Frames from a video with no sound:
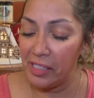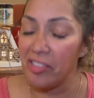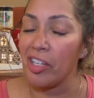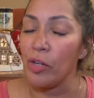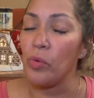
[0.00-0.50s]

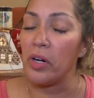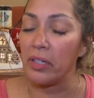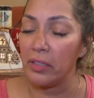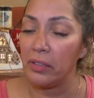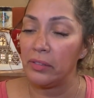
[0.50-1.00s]
It's gonna
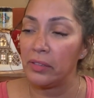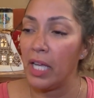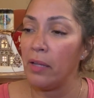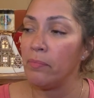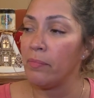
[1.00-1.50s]
work.
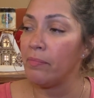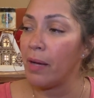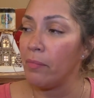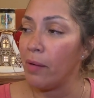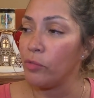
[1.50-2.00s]
Okay,
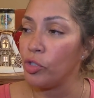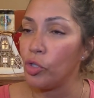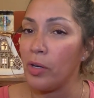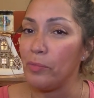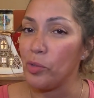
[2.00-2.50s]
I'm
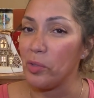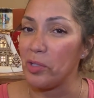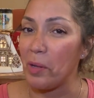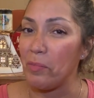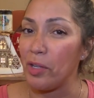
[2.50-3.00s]
sure I'm doing
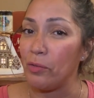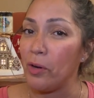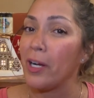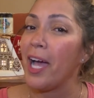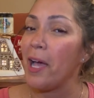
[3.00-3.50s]
something
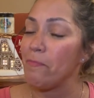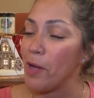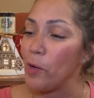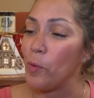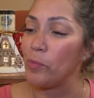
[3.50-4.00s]
wrong. I have my
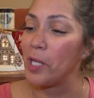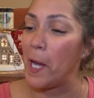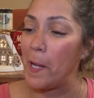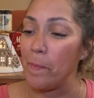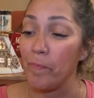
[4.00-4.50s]
hopes
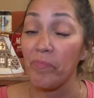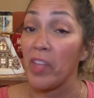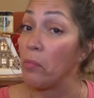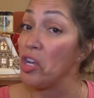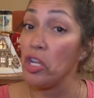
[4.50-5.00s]
high.
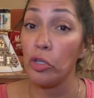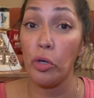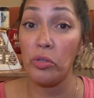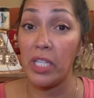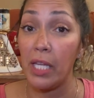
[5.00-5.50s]
I'm gonna
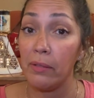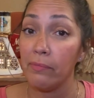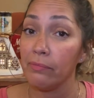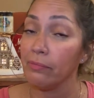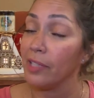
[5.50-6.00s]
use it.
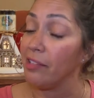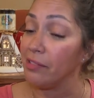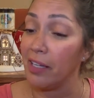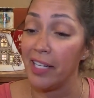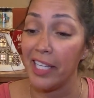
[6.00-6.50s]
It's gonna